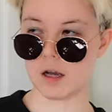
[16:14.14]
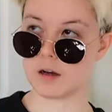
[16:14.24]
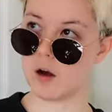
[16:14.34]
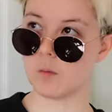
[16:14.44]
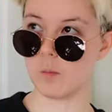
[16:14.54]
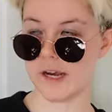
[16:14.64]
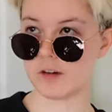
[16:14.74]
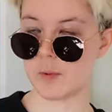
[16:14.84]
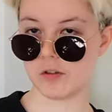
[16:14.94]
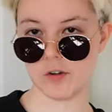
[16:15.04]
I can't wait
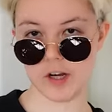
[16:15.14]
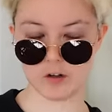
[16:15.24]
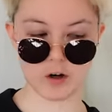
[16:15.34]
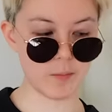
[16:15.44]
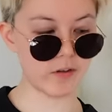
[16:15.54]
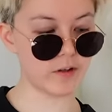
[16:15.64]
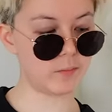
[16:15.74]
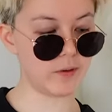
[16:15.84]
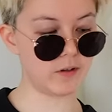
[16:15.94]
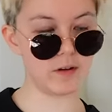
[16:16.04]
to post a TikTok about this
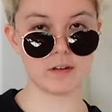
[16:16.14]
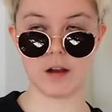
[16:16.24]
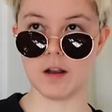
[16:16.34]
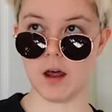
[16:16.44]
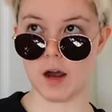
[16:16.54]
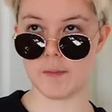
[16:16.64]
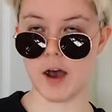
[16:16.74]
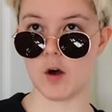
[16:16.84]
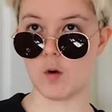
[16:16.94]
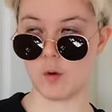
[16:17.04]
business and lie about
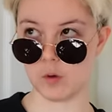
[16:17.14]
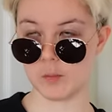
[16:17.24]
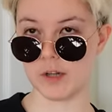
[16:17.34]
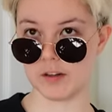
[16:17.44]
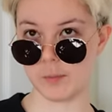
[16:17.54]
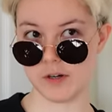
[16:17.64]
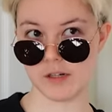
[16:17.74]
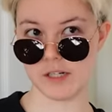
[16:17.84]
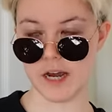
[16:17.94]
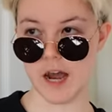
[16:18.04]
what a horrible
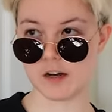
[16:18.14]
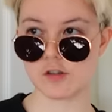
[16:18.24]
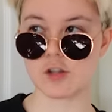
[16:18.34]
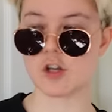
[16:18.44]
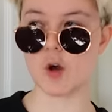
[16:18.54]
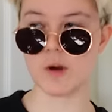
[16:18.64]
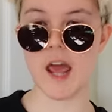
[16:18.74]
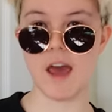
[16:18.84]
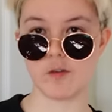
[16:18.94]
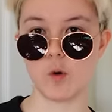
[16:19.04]
experience I had so that no one
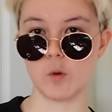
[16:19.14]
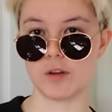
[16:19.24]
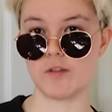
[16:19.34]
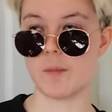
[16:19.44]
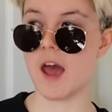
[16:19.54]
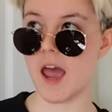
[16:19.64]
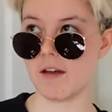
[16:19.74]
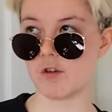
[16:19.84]
ever orders from her